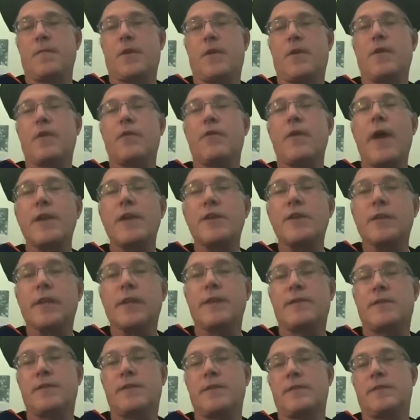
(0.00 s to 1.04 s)

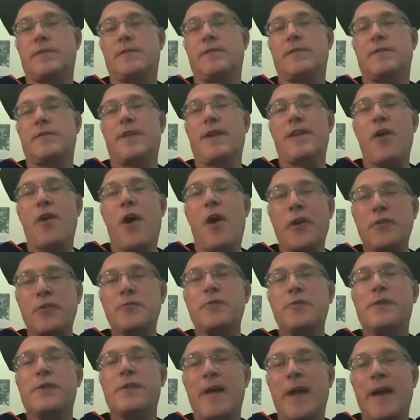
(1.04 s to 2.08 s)
Congratulations,
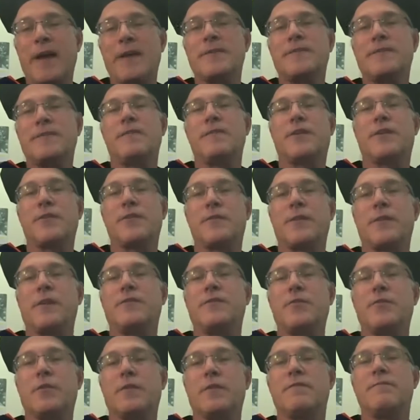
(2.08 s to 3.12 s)
inaugural class of the CUNY
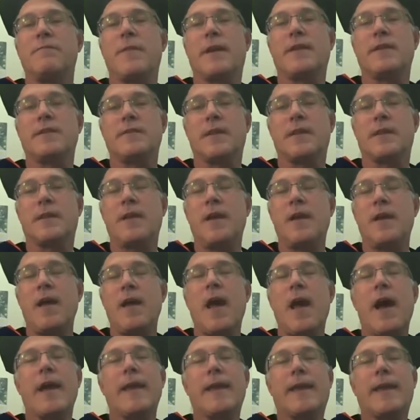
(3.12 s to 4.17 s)
School of Medicine.
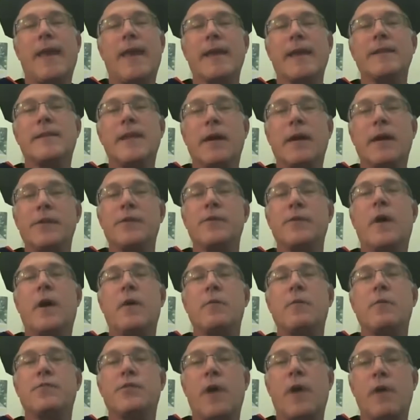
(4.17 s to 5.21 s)
I can't tell you how
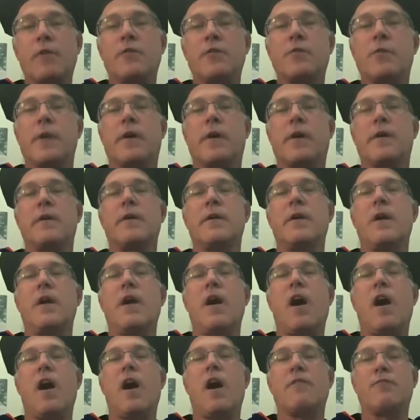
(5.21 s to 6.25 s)
proud we are
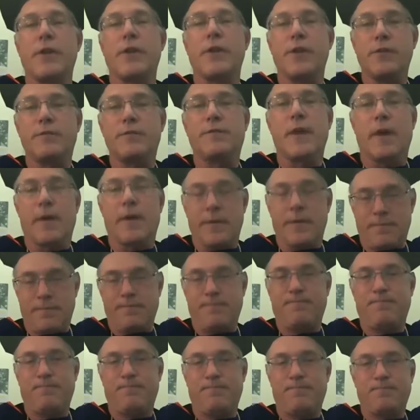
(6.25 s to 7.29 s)
of what you've done.
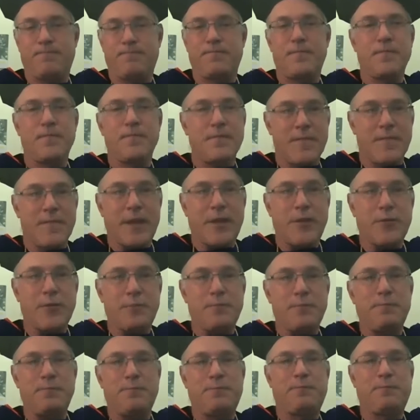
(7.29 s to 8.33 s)
Thank you.